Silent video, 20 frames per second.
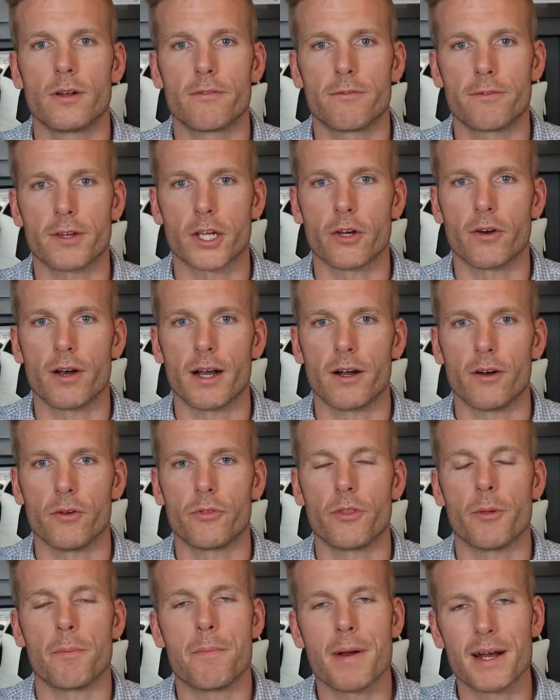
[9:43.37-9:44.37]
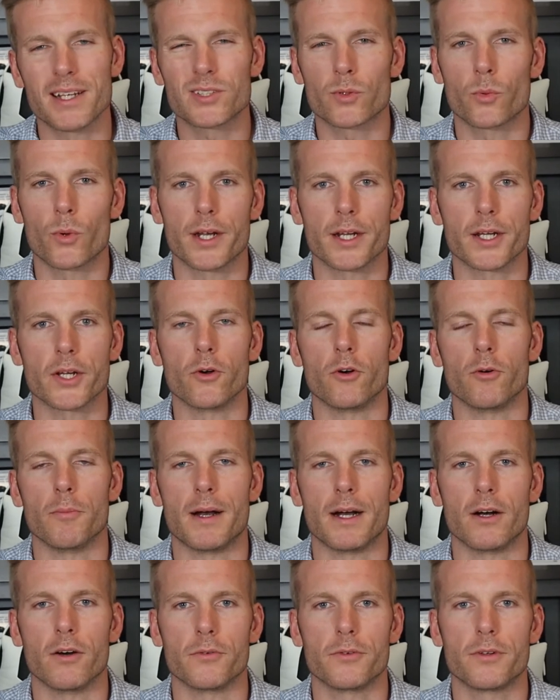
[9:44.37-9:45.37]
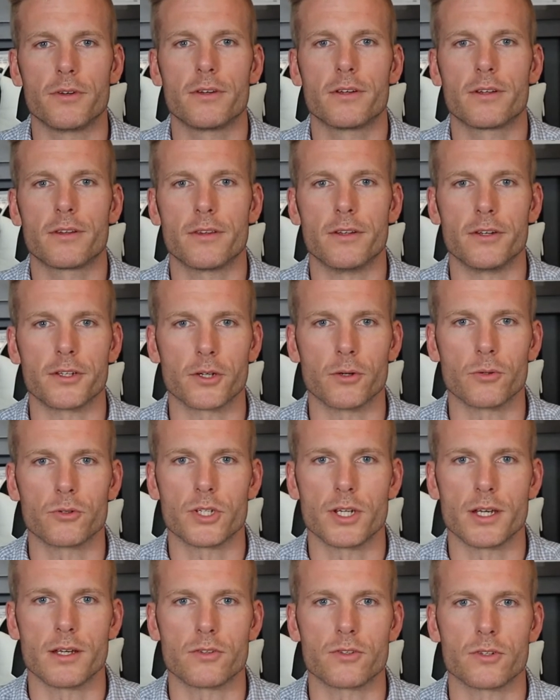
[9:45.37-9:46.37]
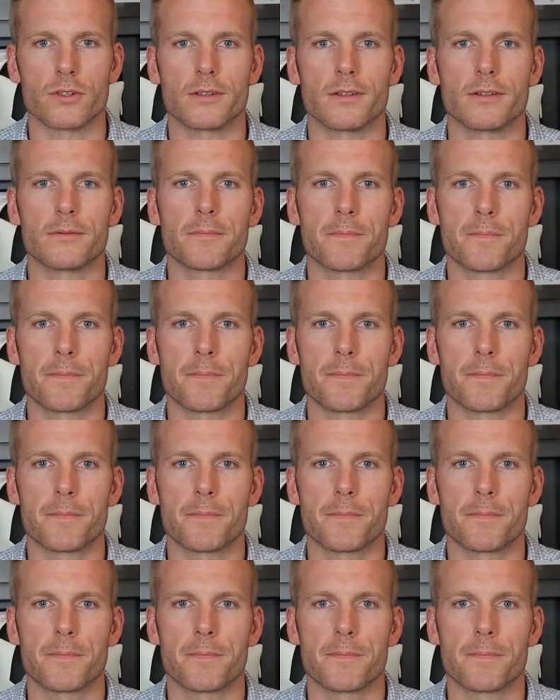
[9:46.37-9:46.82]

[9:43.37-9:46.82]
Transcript: figure out the best way to go about the negotiation,